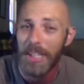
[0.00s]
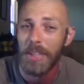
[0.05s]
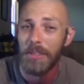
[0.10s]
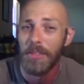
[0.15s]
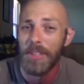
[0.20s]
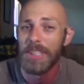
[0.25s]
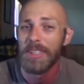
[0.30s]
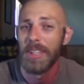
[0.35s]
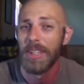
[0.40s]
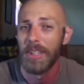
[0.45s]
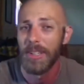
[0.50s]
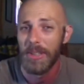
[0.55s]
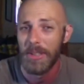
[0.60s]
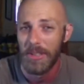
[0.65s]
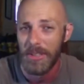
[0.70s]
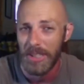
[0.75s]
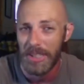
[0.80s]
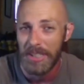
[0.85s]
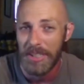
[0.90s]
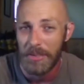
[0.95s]
if it's under
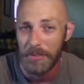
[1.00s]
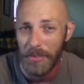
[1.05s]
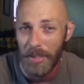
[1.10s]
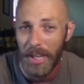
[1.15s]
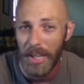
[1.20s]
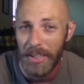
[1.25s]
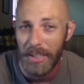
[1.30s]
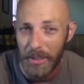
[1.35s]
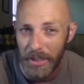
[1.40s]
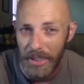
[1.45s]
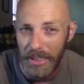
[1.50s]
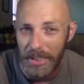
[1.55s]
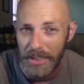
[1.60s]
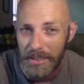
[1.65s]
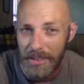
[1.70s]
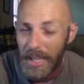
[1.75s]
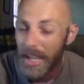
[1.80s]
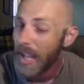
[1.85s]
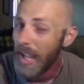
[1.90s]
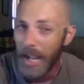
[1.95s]
65
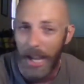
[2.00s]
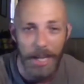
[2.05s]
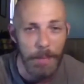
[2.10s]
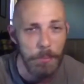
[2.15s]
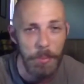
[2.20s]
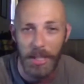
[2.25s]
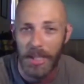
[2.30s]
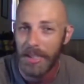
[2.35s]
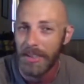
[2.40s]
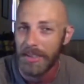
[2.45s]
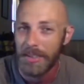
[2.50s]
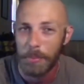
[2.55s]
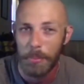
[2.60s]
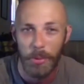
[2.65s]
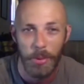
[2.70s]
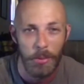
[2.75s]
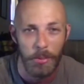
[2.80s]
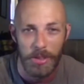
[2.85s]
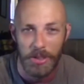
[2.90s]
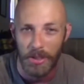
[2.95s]
degrees, I ain't playing a
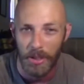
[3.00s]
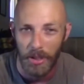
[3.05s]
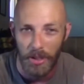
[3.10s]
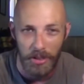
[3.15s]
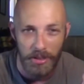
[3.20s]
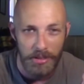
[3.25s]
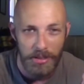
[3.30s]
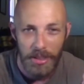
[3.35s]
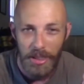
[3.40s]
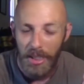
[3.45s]
sport with y'all.